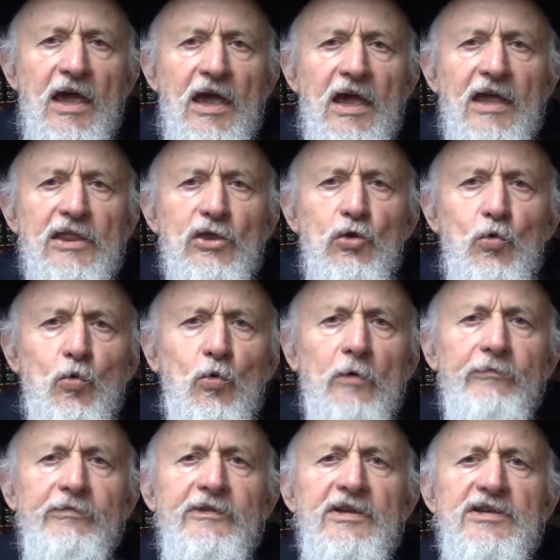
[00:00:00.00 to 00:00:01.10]
and 2
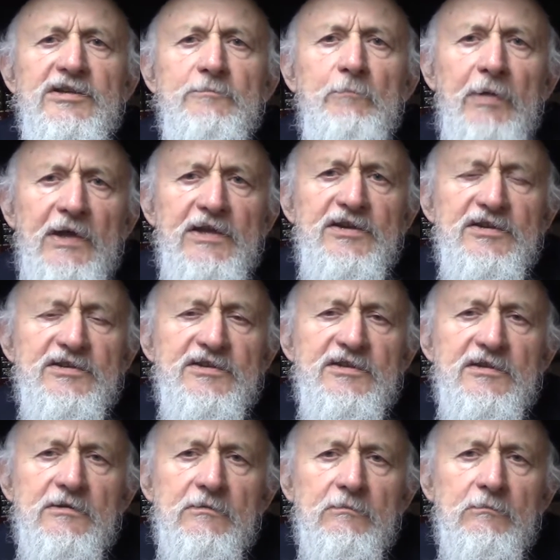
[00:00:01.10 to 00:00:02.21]
of these
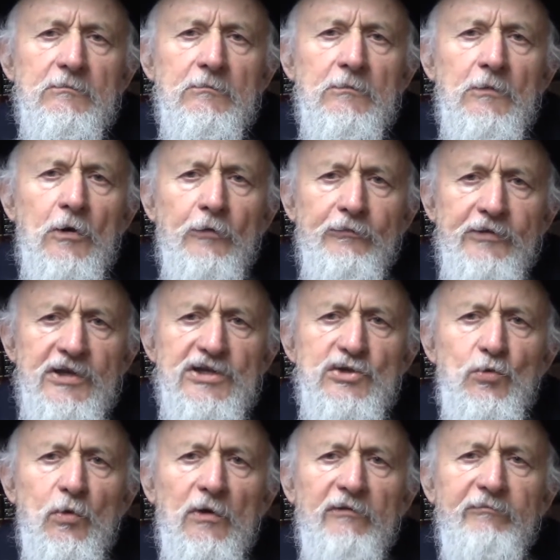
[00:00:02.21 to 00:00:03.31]
pages, of these
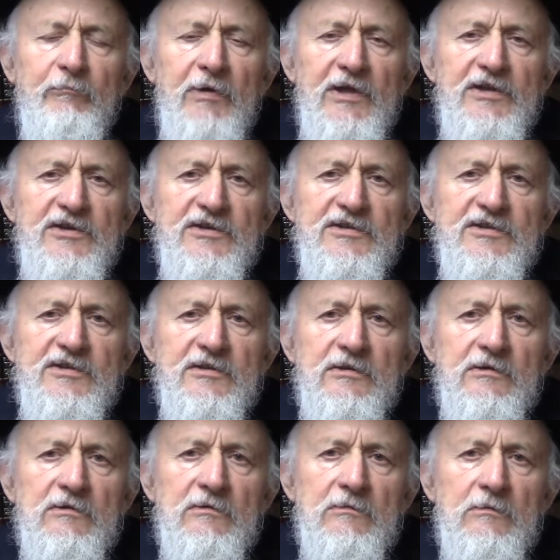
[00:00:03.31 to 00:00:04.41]
12 pages,
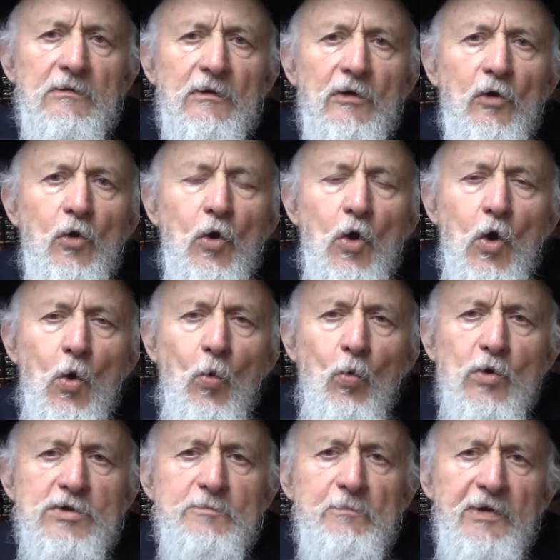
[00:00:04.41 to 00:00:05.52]

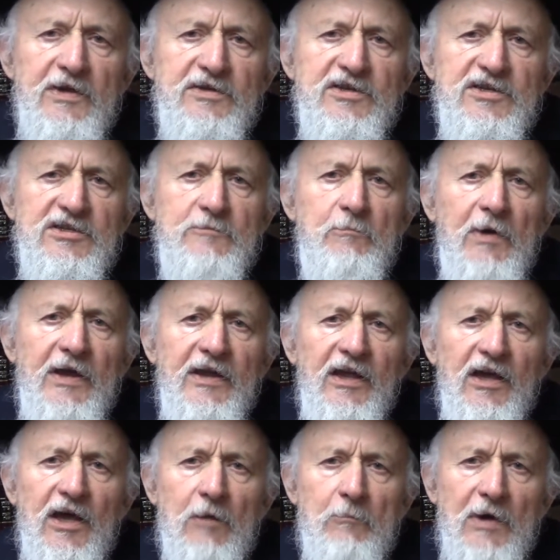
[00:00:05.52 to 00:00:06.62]
was purchased by
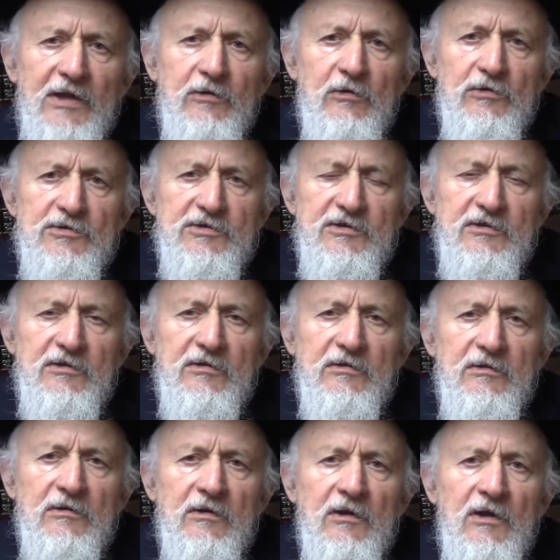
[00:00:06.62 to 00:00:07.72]
Ahmad Hasid
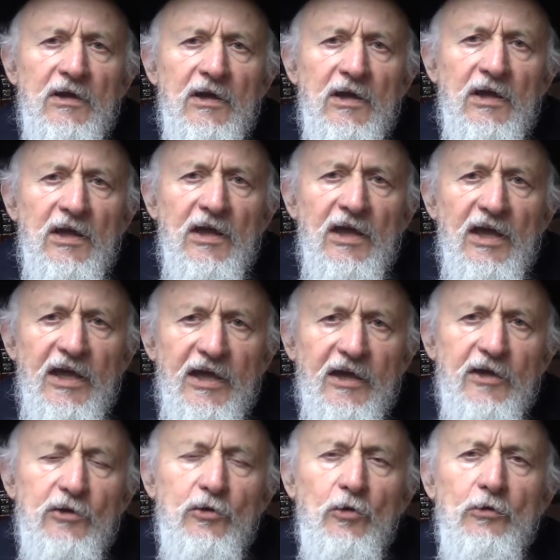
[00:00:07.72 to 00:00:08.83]
and
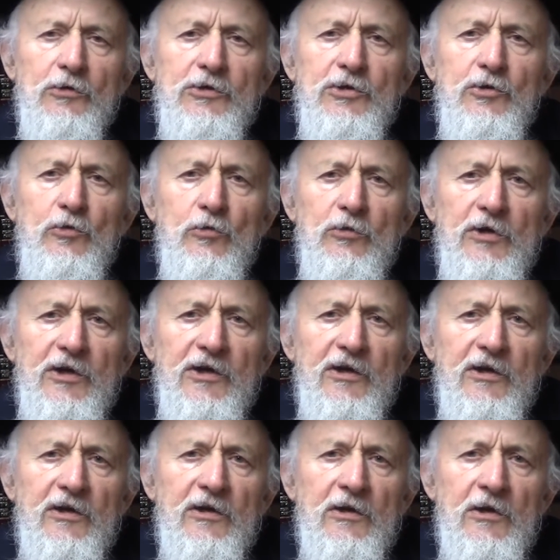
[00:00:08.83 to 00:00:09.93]
returned today
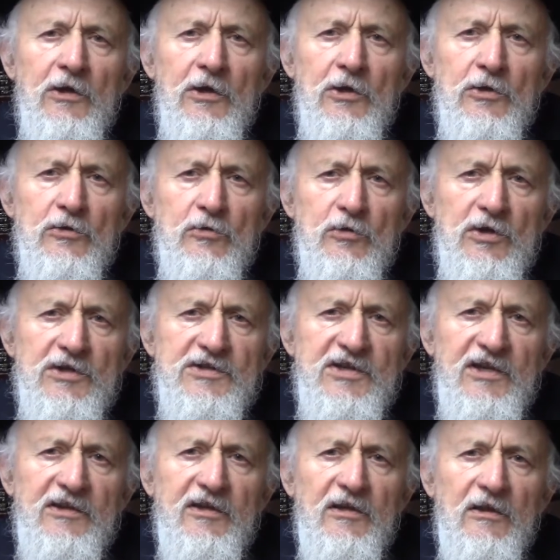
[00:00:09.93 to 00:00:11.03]
to the
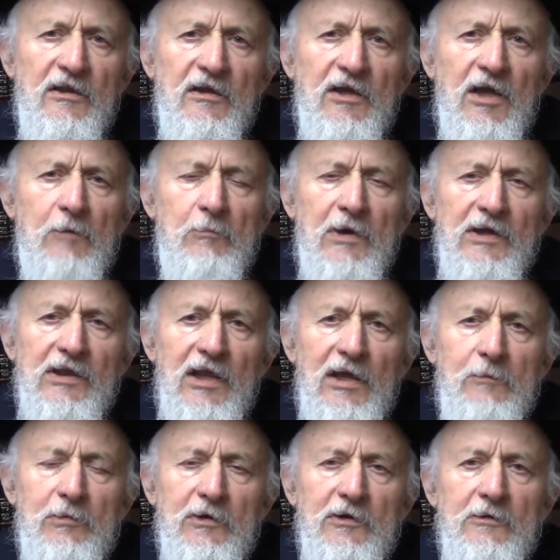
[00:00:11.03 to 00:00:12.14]
Central Chabad
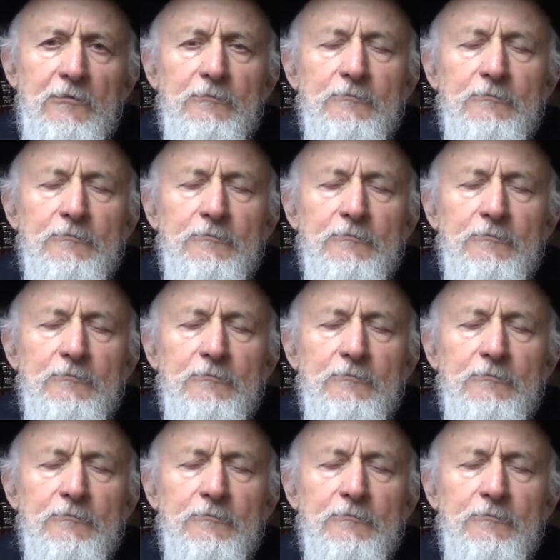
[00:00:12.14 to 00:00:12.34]
Library.